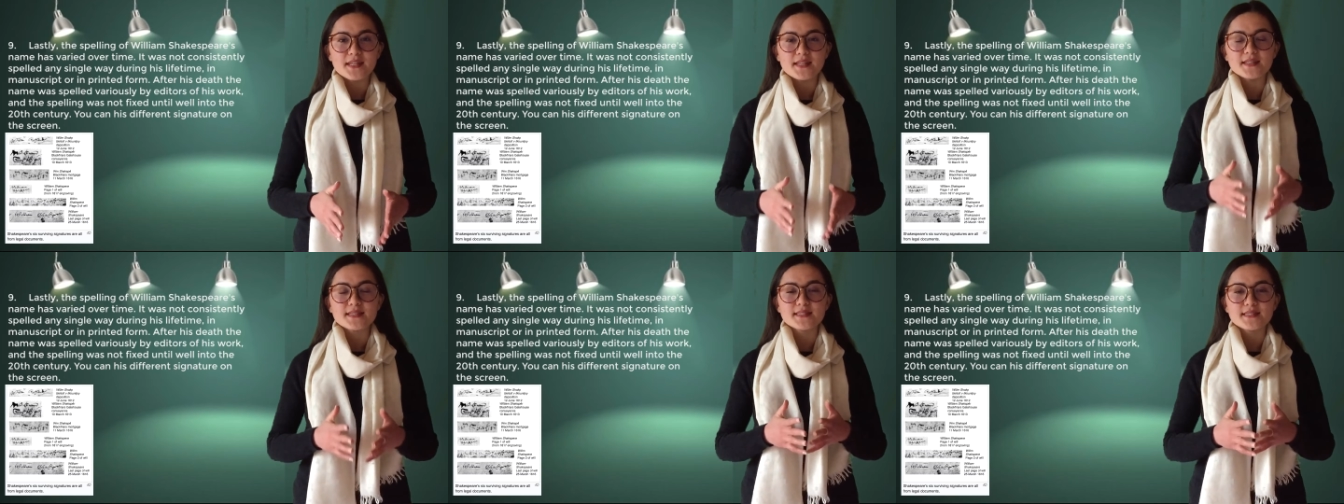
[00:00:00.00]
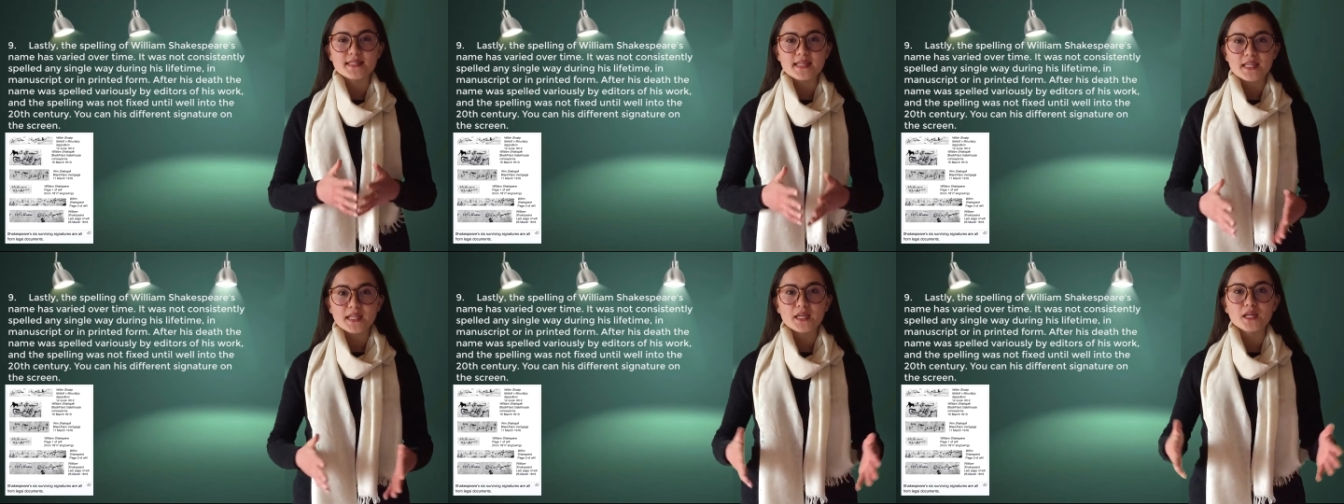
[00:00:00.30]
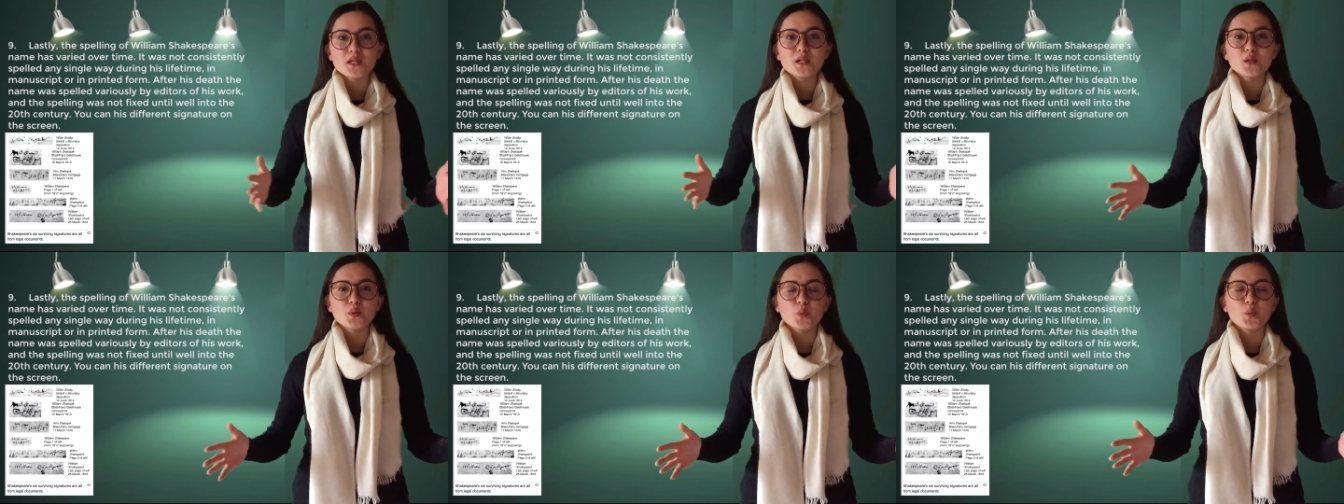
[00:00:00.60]
in a
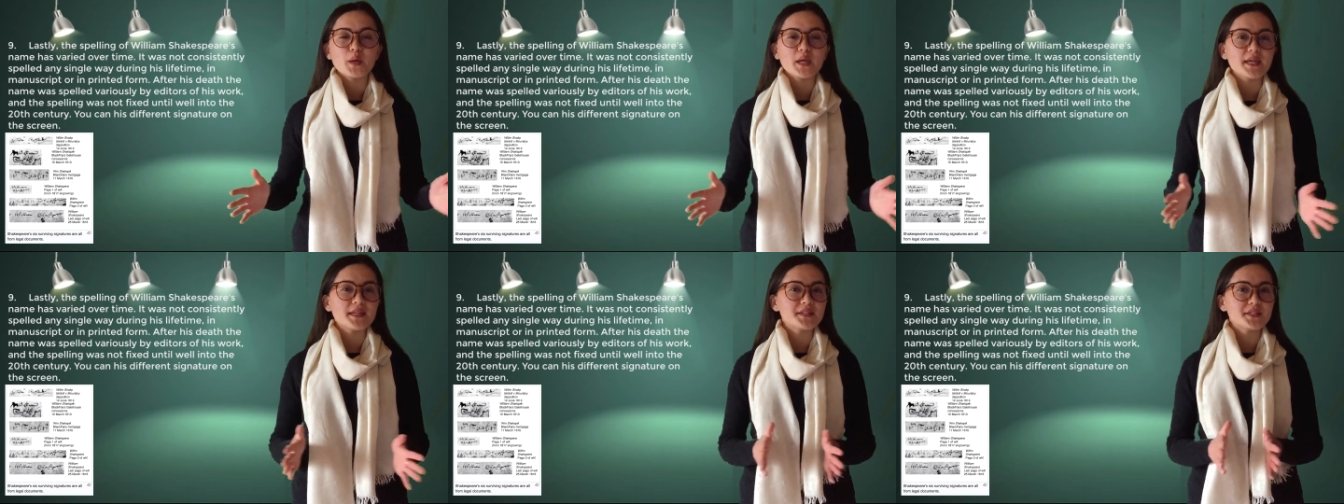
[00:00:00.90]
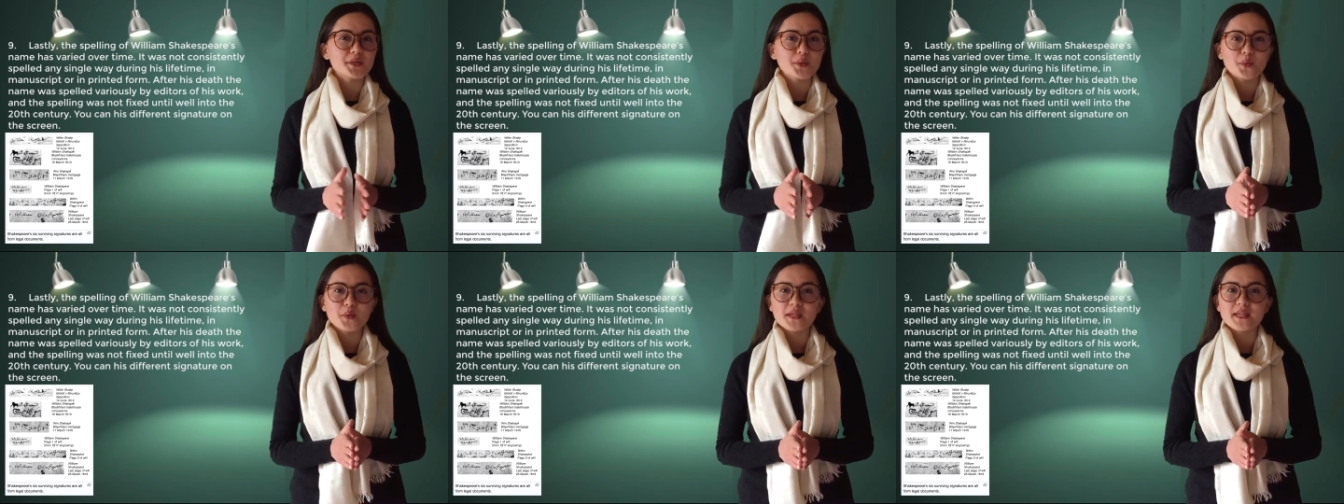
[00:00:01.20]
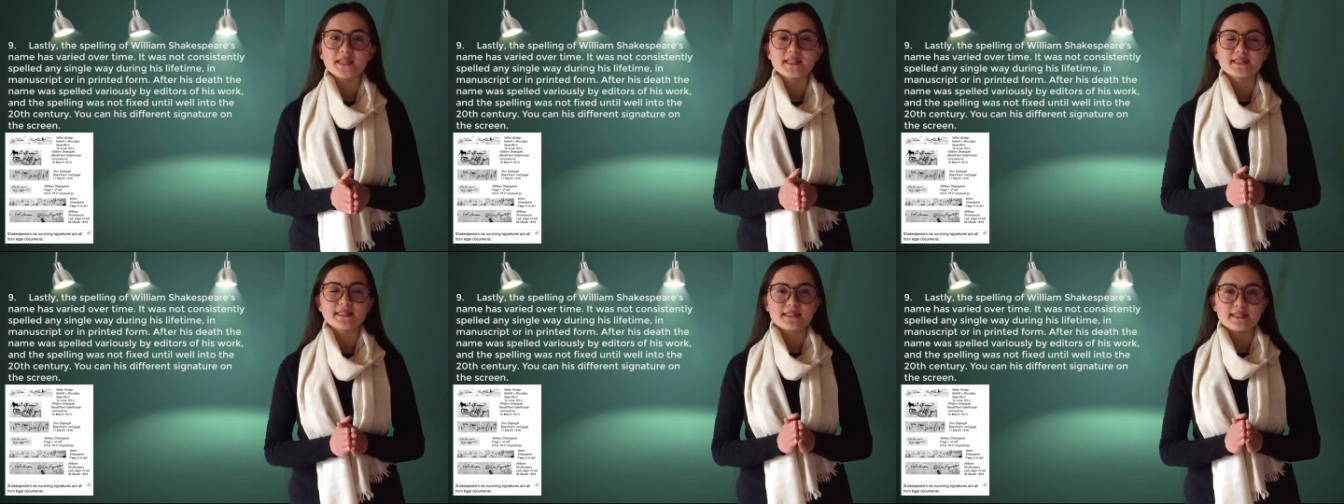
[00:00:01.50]
single way
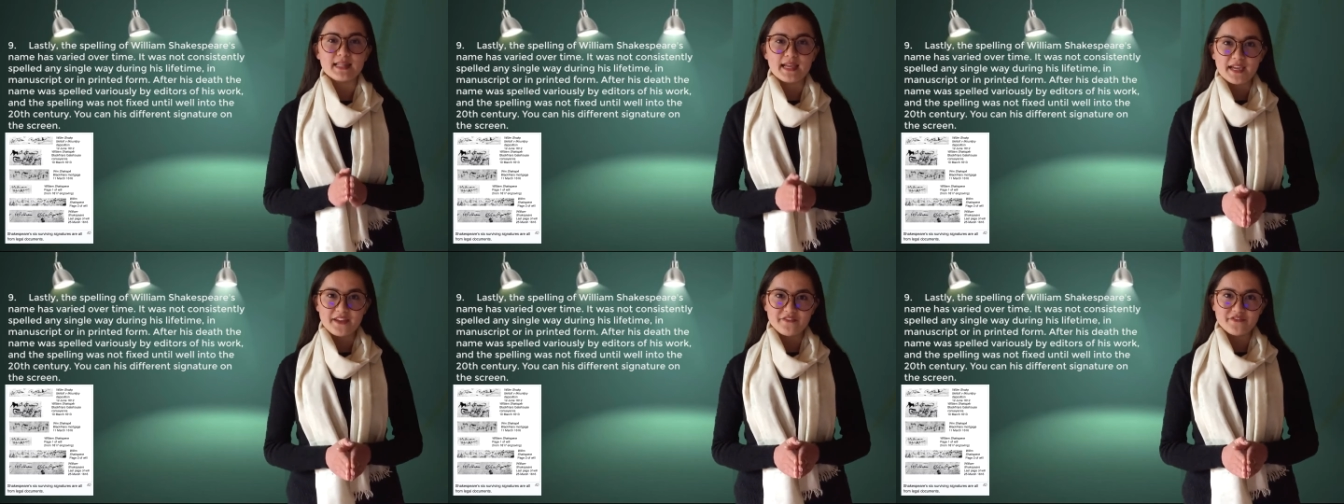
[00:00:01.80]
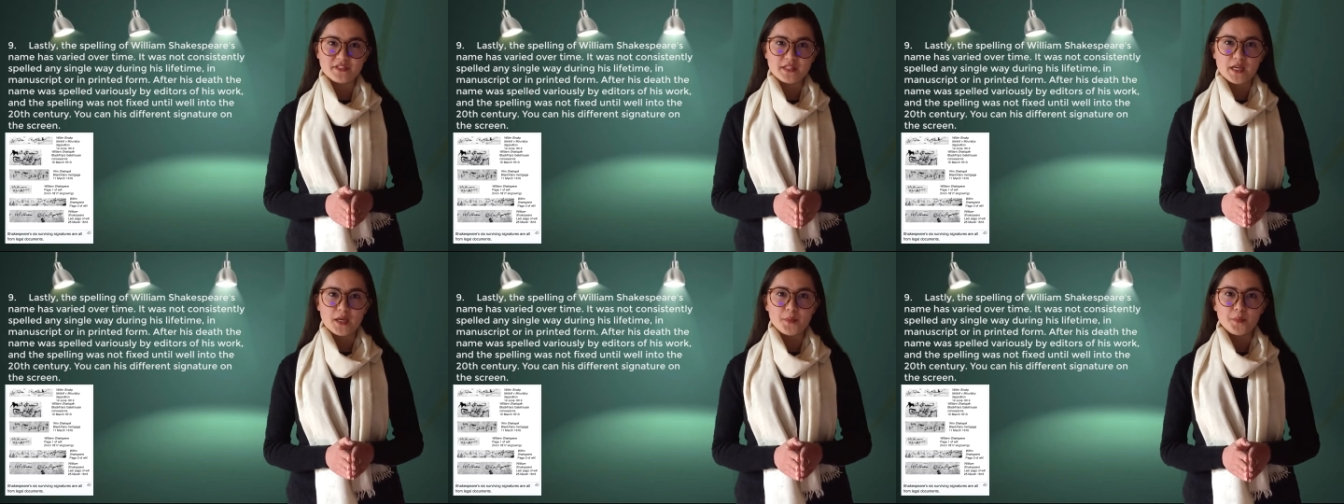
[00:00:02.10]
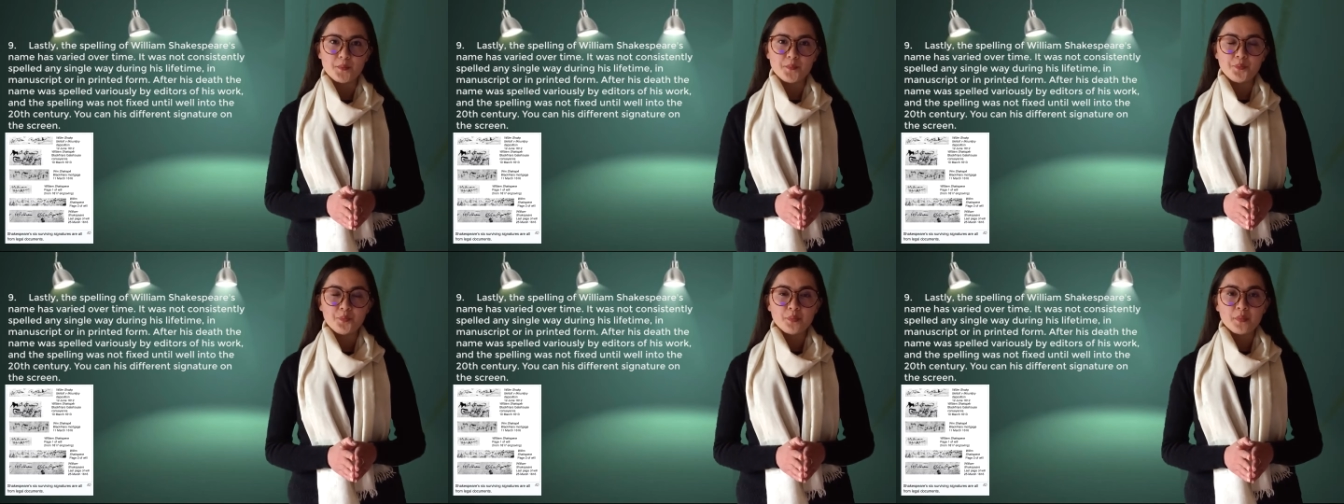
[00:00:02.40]
during his
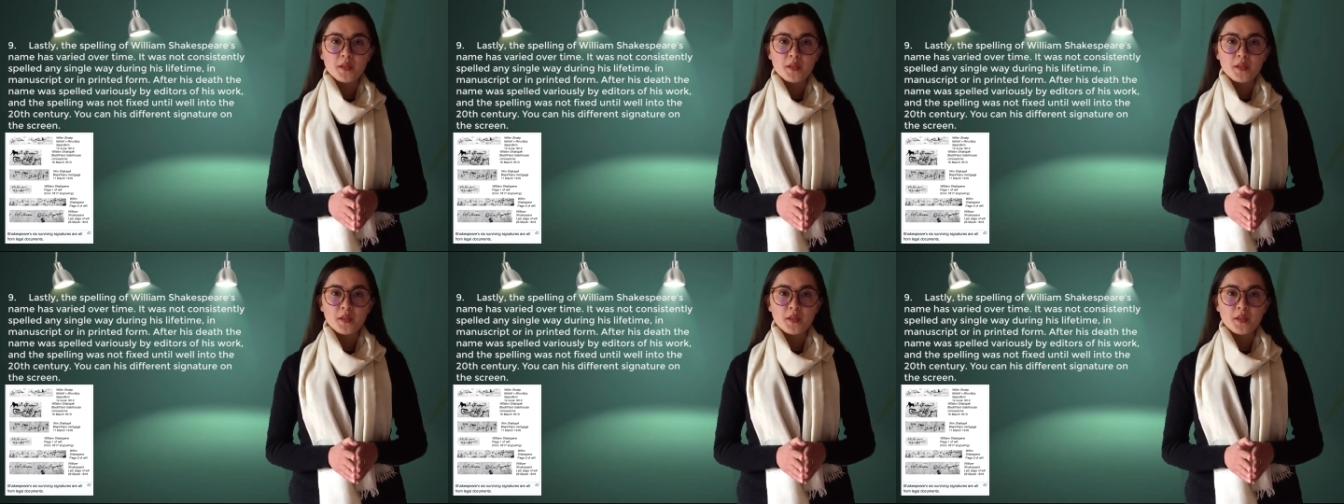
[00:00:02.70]
lifetime,